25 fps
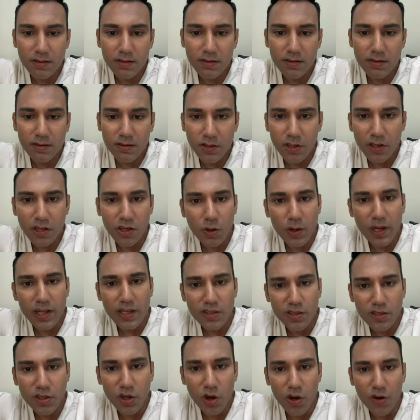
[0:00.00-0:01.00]
So you're
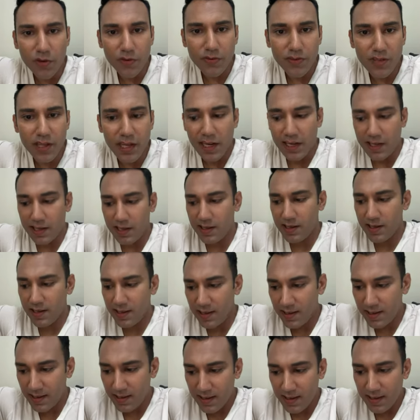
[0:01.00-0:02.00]
quite soft, and I,
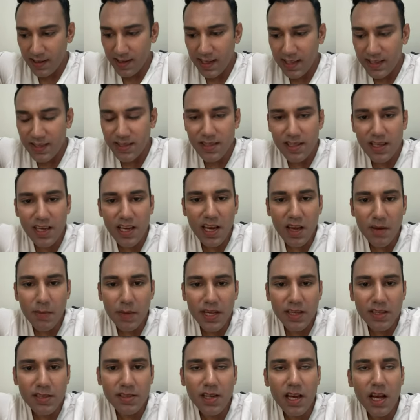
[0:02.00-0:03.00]
I see it in
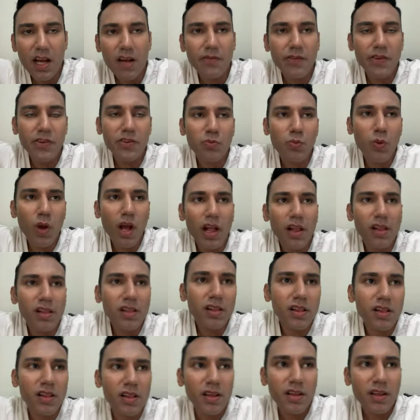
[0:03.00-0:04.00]
myself as
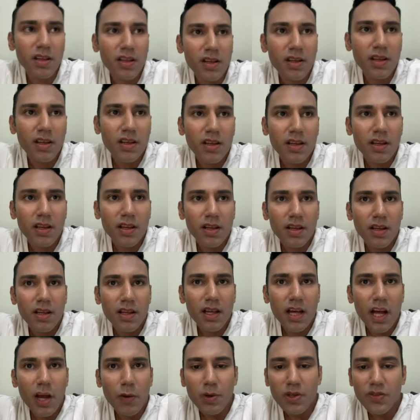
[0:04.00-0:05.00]
well.
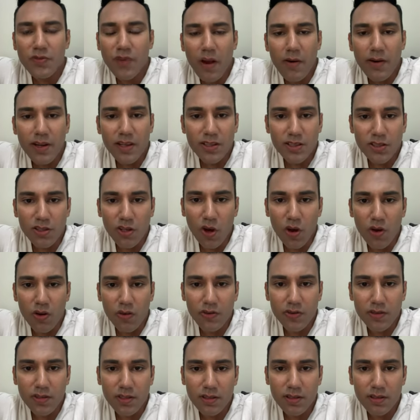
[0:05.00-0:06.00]
I was very
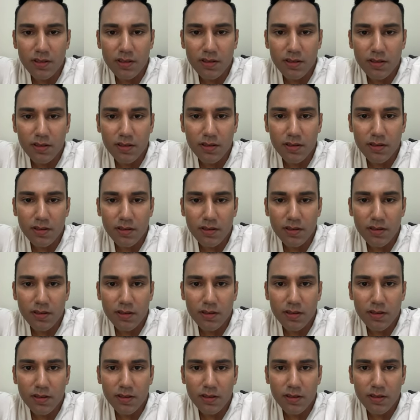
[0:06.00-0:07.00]
soft
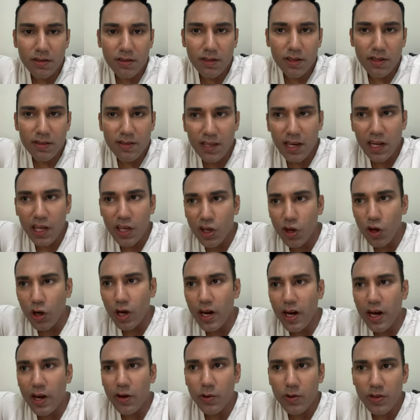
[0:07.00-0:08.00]
until I
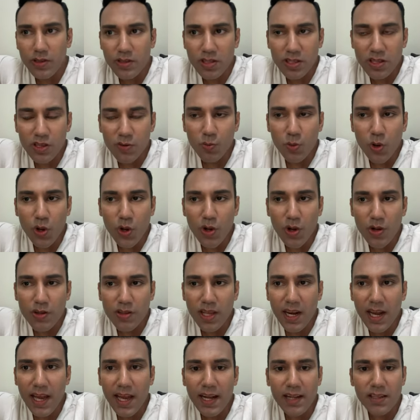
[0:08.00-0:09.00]
got out into the world
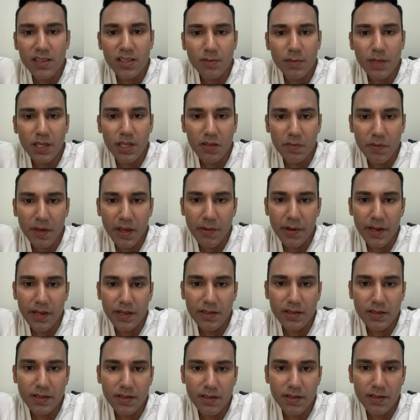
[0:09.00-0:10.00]
and I had some
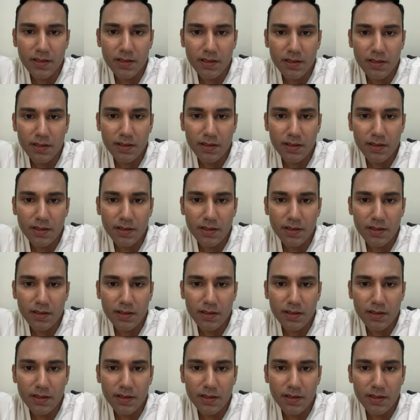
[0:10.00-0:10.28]
experience.